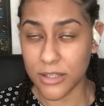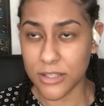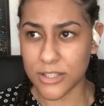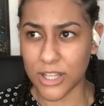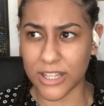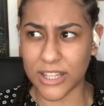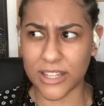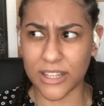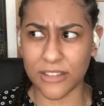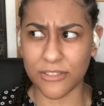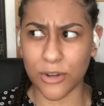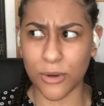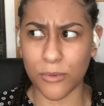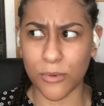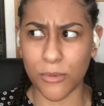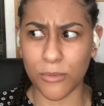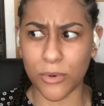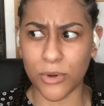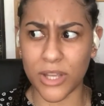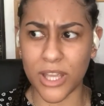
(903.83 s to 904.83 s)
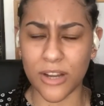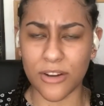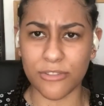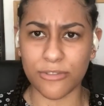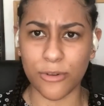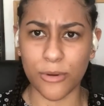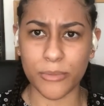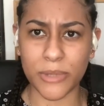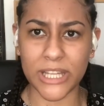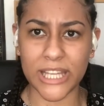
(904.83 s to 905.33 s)
So I think they've got one more year of
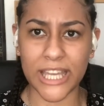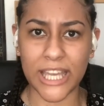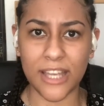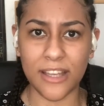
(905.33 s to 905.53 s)
Formula